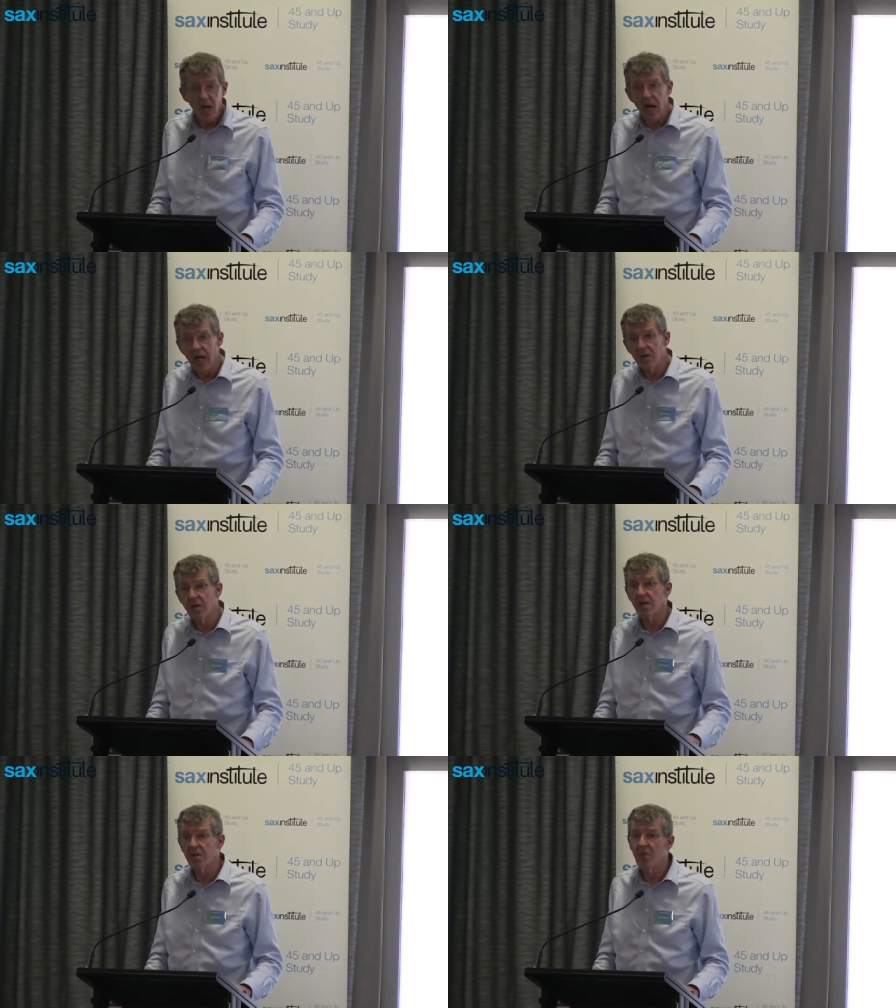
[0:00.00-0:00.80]
and
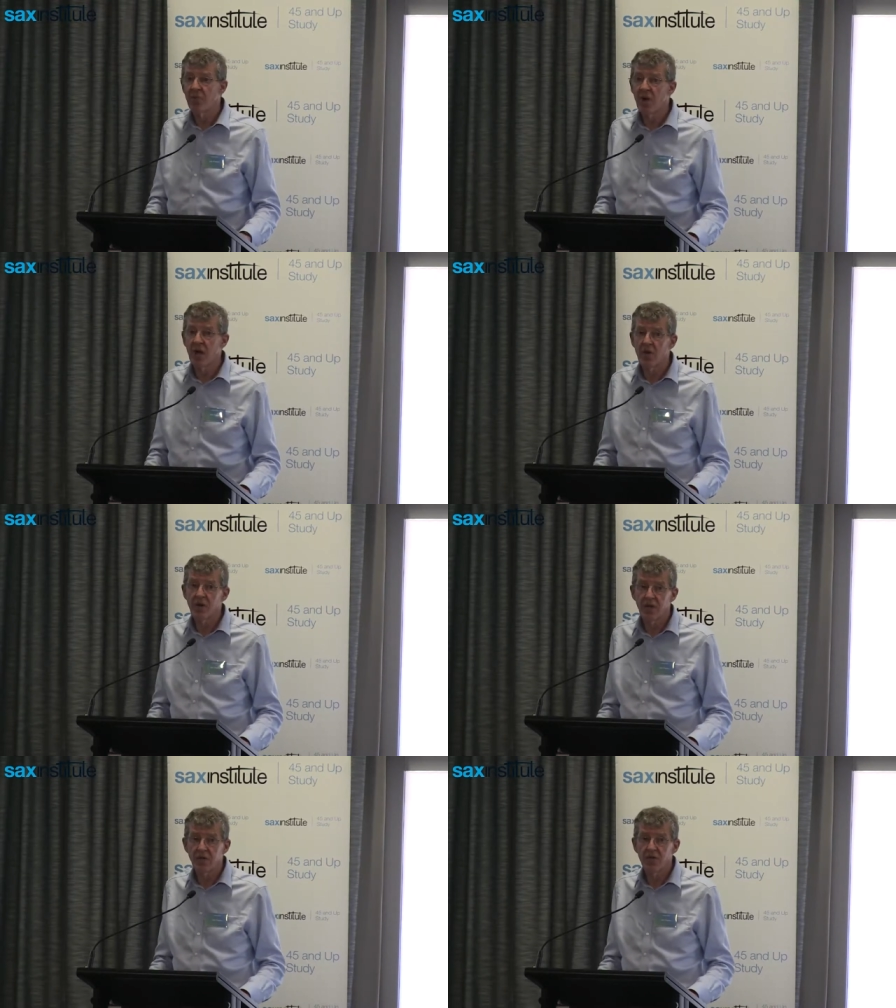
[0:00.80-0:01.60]
some
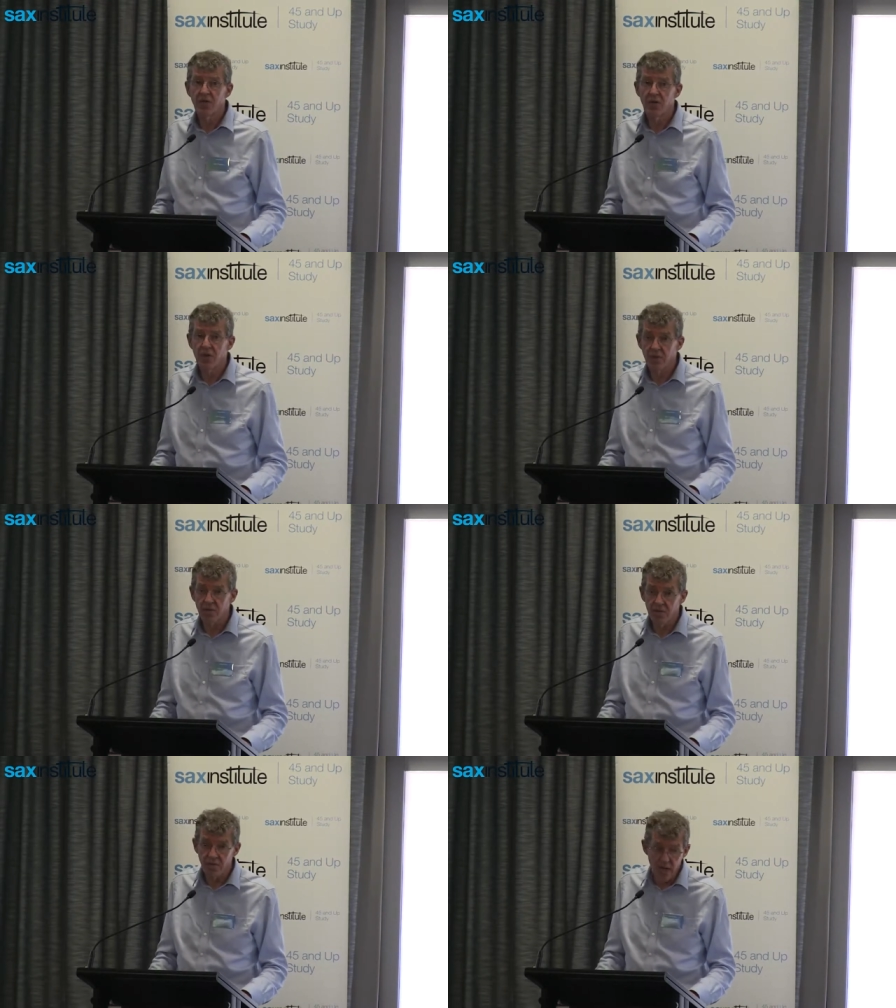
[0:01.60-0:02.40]
priorities for the
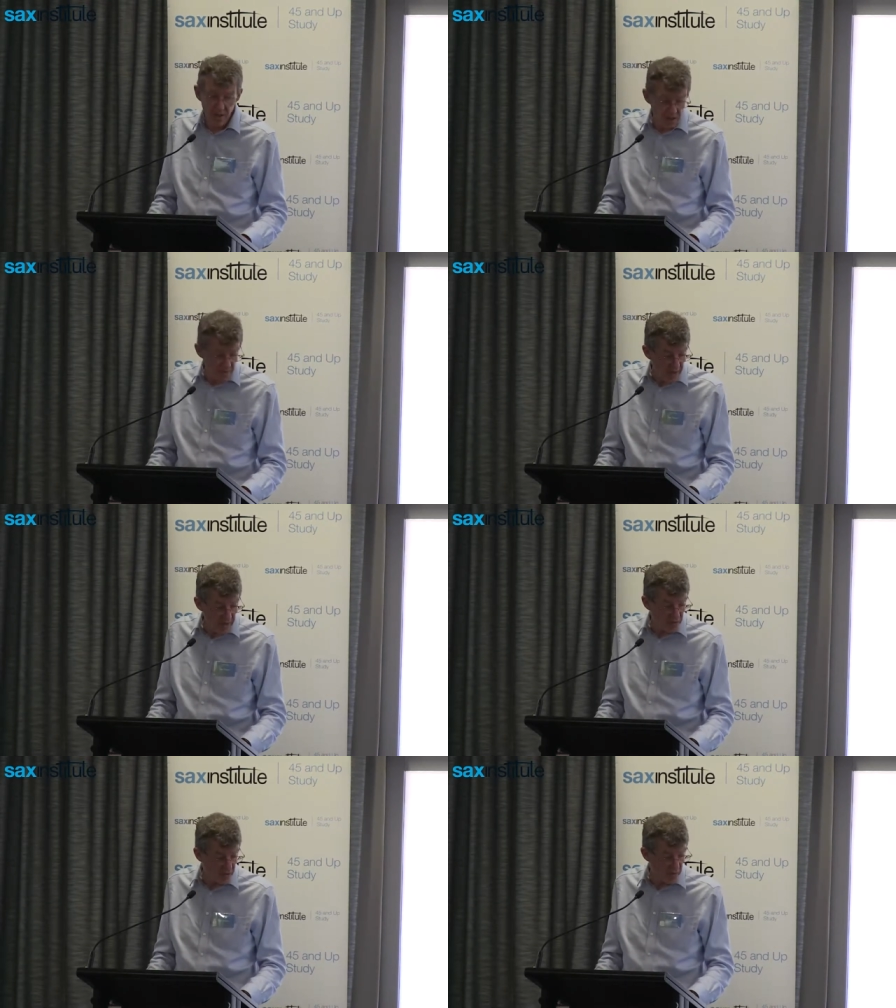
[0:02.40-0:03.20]

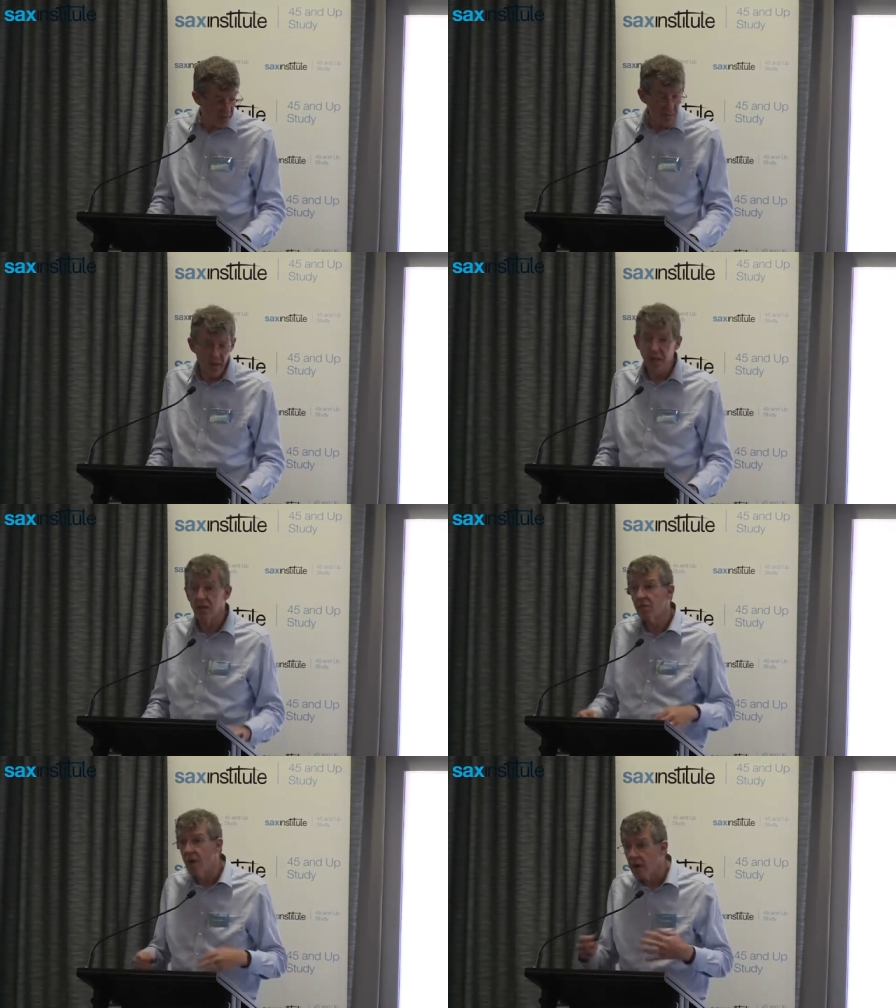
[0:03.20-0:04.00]
expenditure of the money
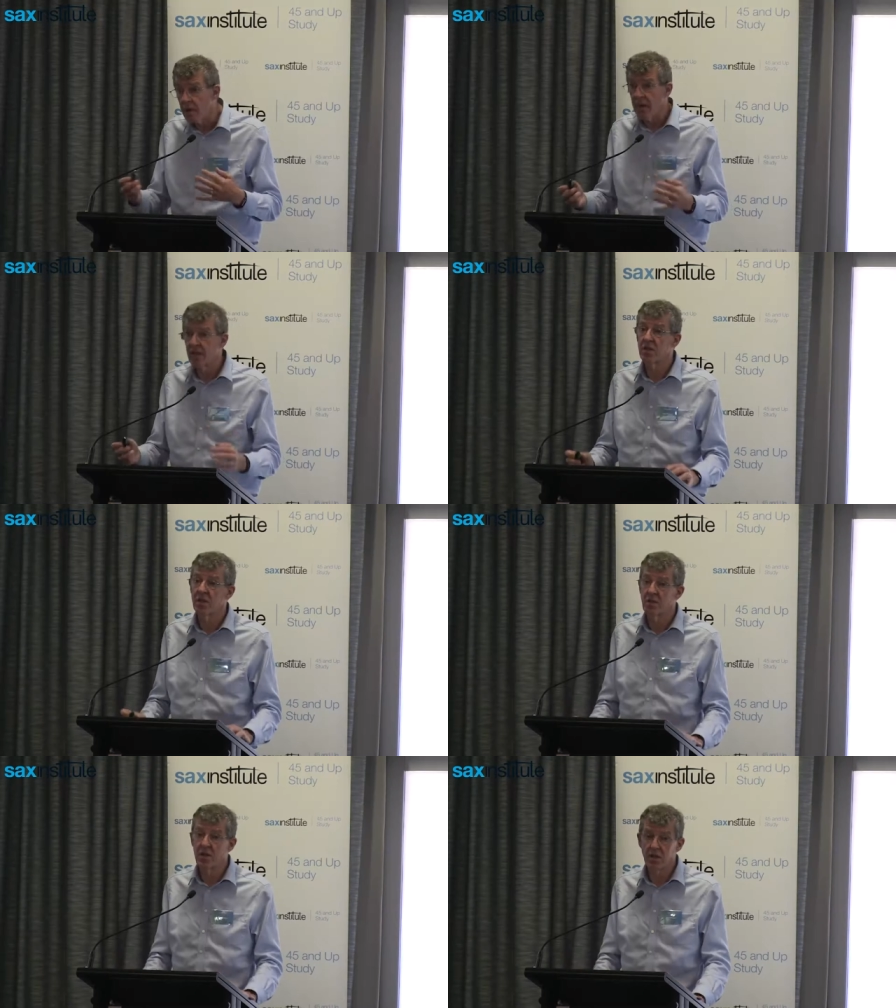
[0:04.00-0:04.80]
to recommend to
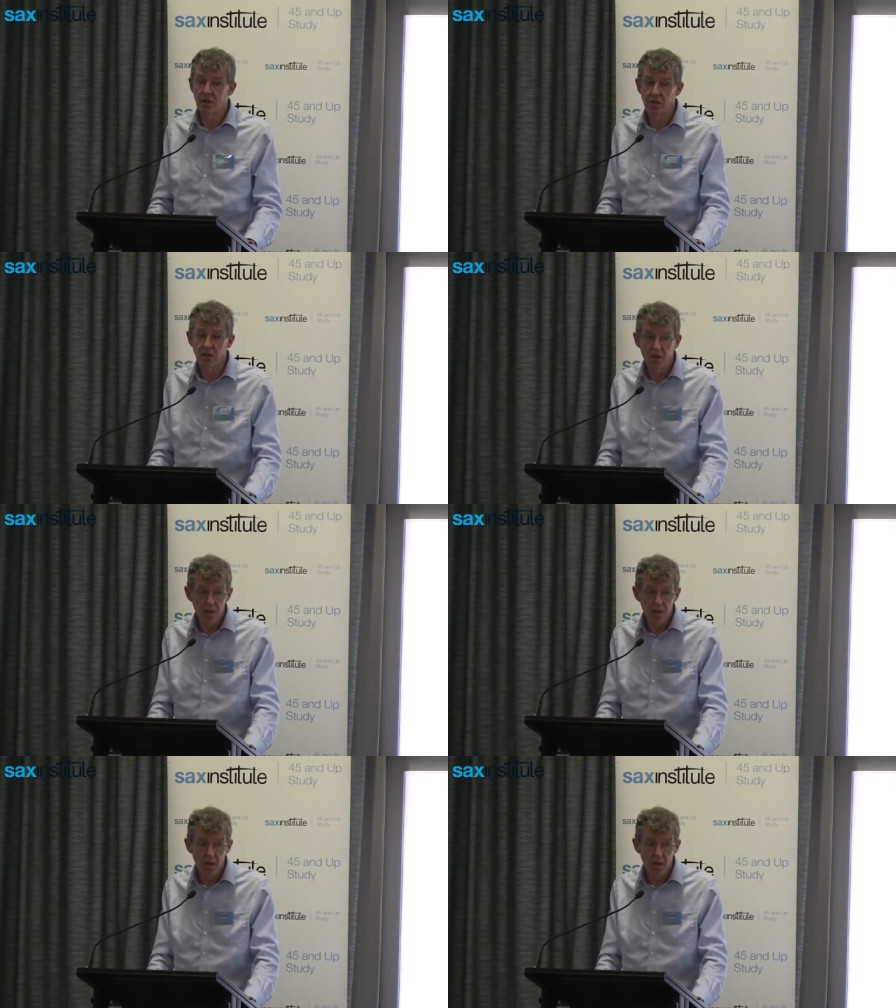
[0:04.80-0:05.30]
the minister.